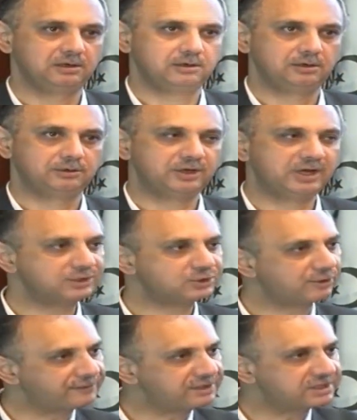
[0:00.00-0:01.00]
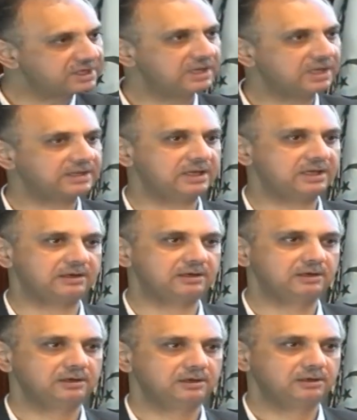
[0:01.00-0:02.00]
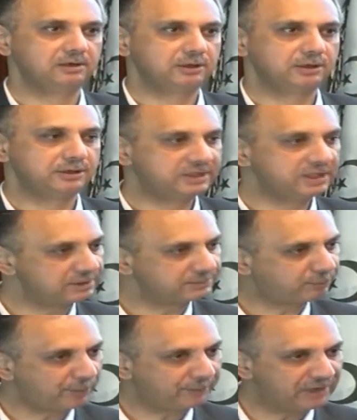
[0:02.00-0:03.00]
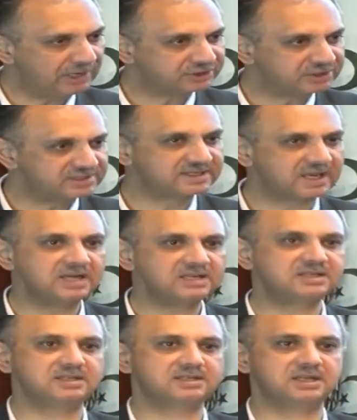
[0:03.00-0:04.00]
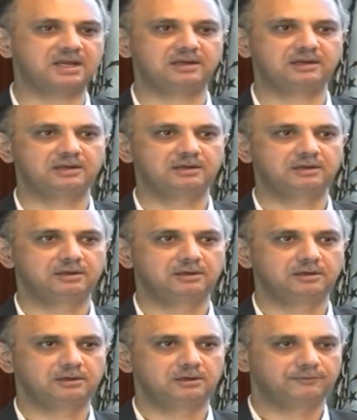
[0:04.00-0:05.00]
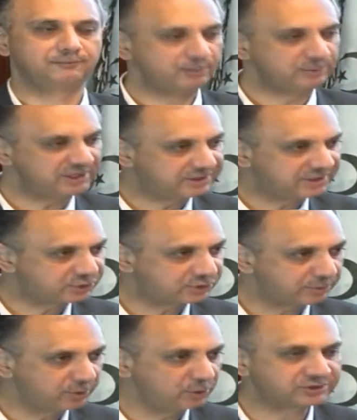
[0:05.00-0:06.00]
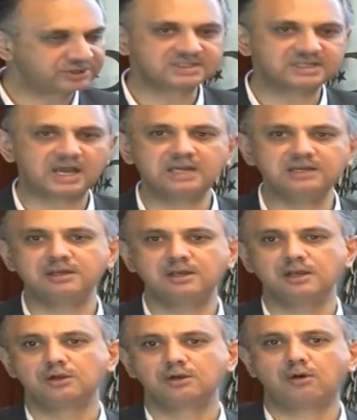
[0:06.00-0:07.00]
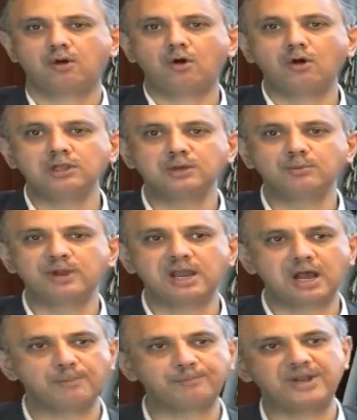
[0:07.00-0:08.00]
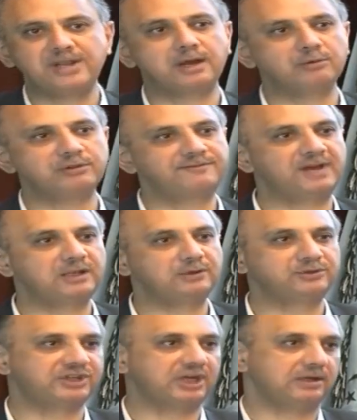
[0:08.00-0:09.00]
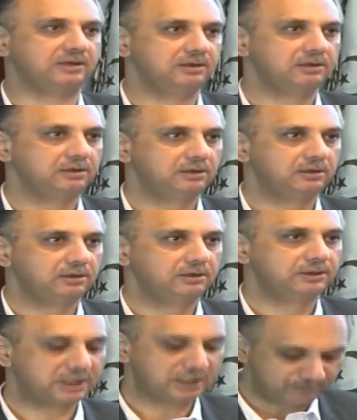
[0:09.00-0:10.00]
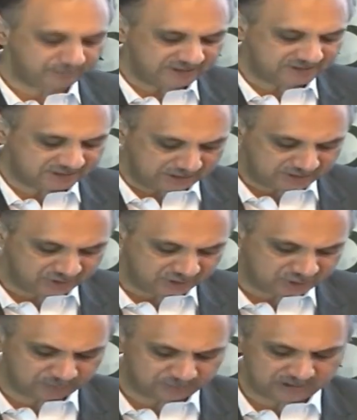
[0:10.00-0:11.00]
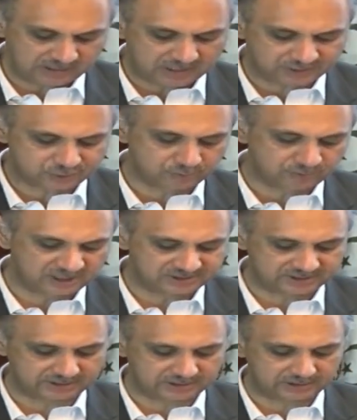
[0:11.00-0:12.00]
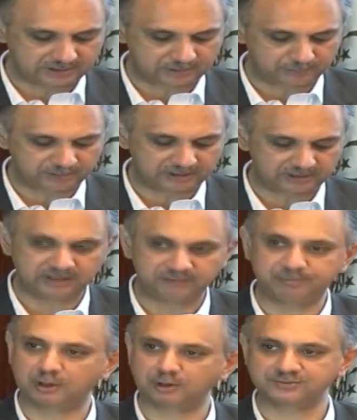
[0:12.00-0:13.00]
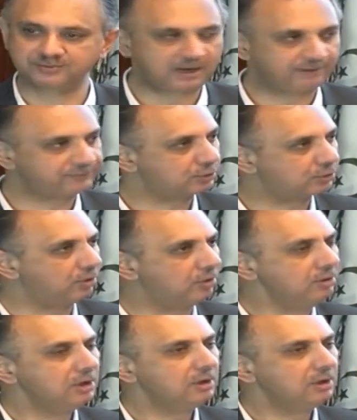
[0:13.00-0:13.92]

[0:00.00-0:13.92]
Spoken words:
The rates of return are there. The population size is there. From the distribution side, all the way up and down the value chain. The companies, ladies and gentlemen, last 2 words and then I'll beg leave because we have to go.